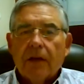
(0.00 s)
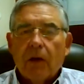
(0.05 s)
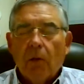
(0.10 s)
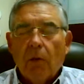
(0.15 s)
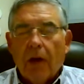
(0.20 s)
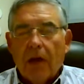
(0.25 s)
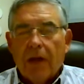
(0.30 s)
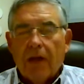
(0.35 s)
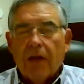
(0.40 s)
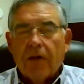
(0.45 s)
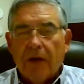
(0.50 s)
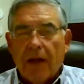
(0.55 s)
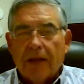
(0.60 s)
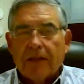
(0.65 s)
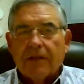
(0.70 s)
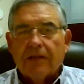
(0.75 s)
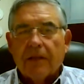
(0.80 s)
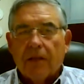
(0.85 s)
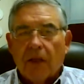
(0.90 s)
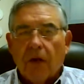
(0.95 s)
when you
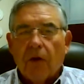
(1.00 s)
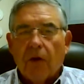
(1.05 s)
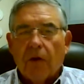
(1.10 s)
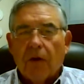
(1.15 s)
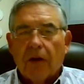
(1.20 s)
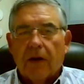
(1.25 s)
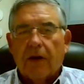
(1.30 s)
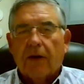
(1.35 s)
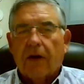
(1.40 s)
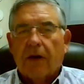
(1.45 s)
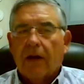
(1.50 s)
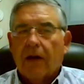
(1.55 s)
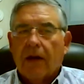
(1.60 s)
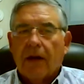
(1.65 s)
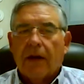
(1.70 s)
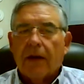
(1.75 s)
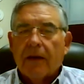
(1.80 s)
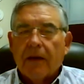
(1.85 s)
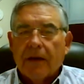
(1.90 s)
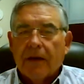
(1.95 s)
danced alone,
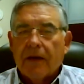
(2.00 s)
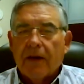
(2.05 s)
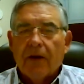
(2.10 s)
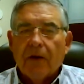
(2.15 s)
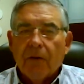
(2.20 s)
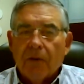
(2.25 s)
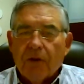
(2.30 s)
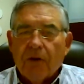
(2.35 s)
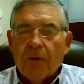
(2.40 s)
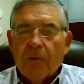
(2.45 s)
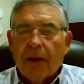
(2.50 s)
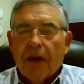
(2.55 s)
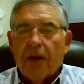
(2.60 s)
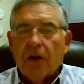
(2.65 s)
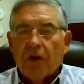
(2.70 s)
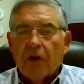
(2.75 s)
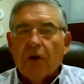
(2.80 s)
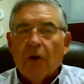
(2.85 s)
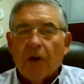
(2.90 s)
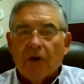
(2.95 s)
and you know,
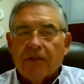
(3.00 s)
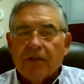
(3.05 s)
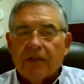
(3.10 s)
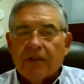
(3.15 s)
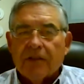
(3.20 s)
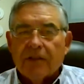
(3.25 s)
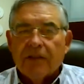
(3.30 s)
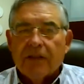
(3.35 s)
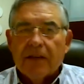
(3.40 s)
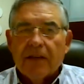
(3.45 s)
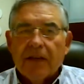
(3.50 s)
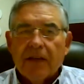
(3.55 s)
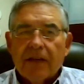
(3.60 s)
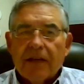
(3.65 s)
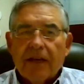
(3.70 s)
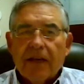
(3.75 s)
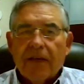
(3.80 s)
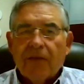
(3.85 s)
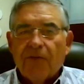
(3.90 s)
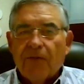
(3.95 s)
you're nervous
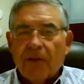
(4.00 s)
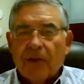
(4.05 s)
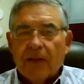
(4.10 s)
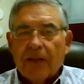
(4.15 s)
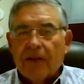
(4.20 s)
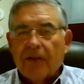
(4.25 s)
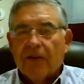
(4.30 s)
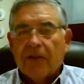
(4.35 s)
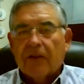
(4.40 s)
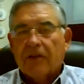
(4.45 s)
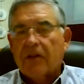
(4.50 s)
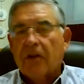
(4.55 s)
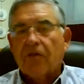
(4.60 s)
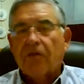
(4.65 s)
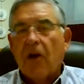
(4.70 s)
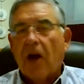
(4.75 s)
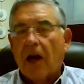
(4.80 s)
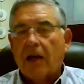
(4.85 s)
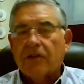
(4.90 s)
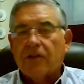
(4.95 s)
and feeling
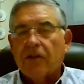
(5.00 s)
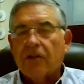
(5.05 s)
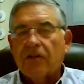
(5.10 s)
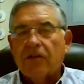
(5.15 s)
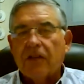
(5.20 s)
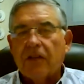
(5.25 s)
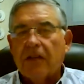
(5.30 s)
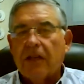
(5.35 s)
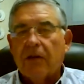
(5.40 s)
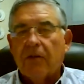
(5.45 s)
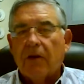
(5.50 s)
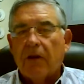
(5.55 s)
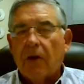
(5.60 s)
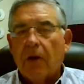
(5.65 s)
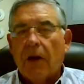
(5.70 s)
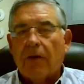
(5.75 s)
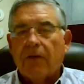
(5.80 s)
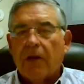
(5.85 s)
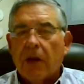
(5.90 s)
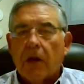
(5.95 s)
self-conscious, and then when you
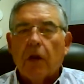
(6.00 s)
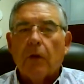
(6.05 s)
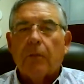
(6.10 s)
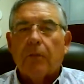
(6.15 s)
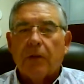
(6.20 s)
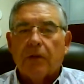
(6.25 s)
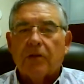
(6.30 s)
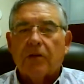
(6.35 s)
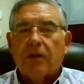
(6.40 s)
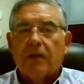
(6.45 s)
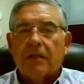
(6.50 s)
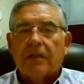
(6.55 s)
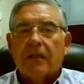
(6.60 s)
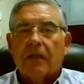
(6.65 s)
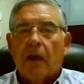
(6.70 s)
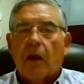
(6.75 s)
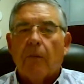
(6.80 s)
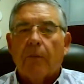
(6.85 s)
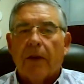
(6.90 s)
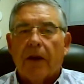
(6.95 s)
have another person, it's a
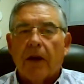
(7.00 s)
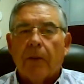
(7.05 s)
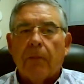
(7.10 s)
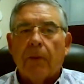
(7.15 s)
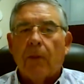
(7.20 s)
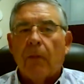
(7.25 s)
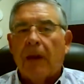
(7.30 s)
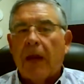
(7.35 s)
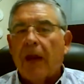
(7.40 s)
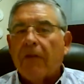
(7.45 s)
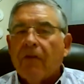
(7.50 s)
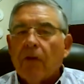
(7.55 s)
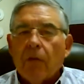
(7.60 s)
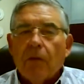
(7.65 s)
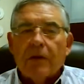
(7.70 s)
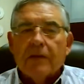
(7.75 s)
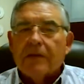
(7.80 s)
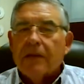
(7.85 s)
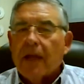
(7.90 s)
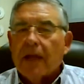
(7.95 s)
little better. But when
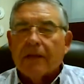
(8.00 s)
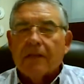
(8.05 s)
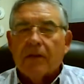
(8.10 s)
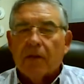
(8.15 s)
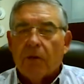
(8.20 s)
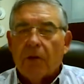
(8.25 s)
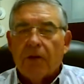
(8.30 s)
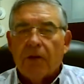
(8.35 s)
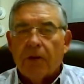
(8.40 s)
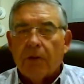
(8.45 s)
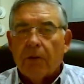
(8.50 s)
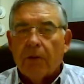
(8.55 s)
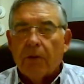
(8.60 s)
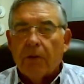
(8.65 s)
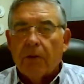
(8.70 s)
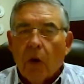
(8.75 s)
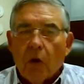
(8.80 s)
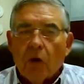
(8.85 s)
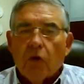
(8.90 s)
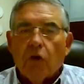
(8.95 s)
everyone's dancing with you and the
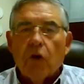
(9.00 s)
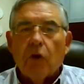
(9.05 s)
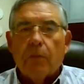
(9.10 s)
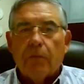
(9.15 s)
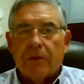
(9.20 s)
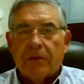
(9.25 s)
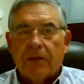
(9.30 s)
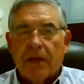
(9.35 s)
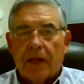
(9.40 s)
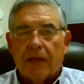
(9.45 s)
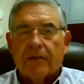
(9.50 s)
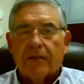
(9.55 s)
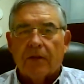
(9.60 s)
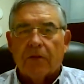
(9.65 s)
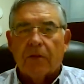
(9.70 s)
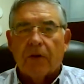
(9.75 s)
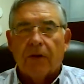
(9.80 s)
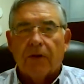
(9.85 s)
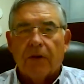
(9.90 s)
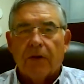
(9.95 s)
whole group is
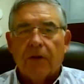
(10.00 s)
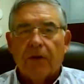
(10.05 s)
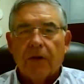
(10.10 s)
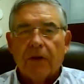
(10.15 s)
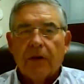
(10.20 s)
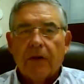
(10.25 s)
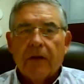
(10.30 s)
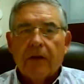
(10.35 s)
dancing with you,